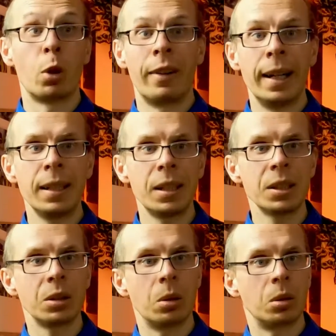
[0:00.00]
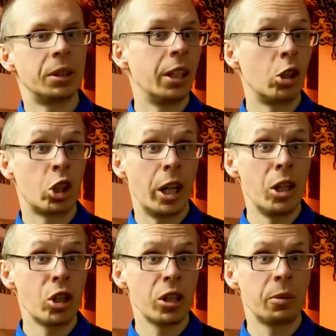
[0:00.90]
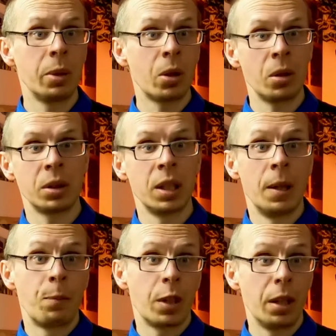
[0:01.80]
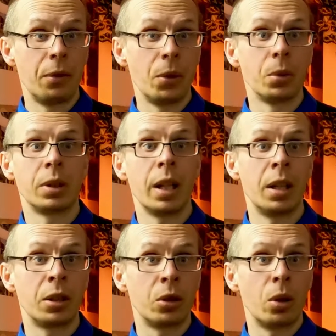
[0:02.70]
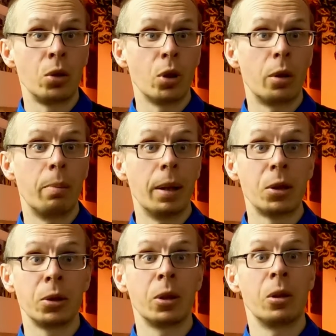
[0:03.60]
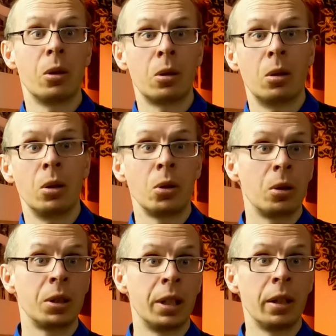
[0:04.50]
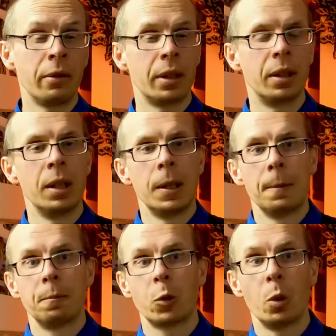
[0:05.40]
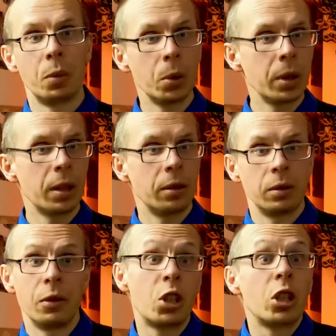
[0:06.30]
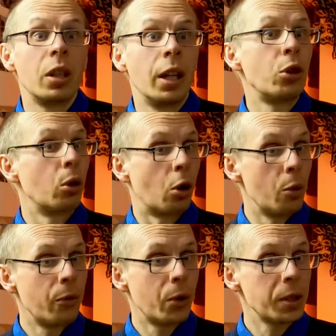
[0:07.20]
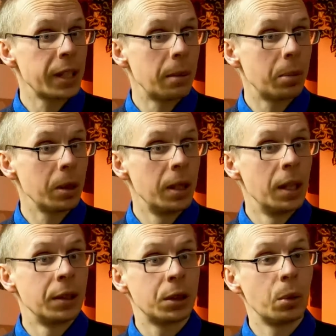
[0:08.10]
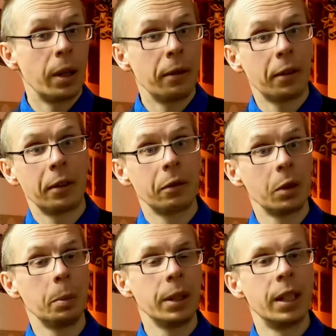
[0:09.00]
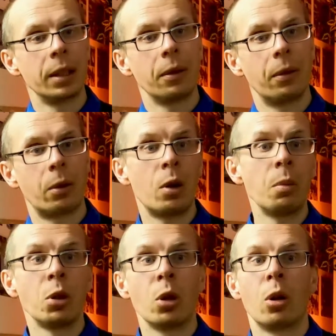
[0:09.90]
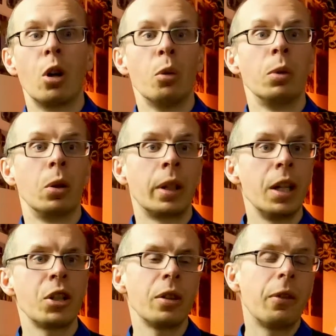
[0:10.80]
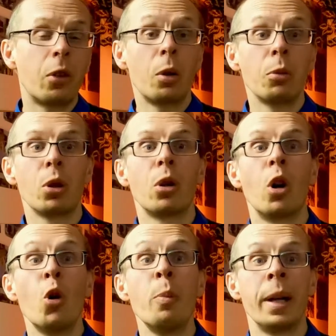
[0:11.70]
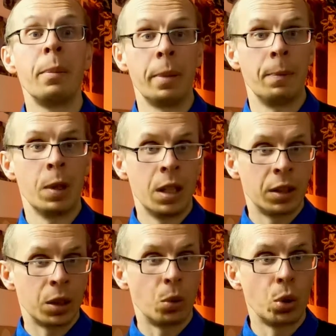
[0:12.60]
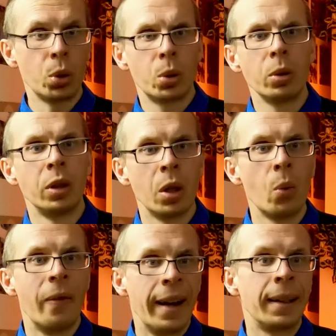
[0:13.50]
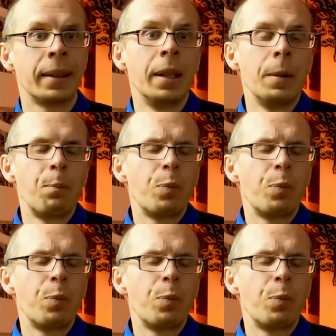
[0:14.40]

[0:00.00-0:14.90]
providers or search engines, because if you start it on your personal or on your server computer, which is at your home, for example, so everything will be done from your home location, from your home IP. So you should know that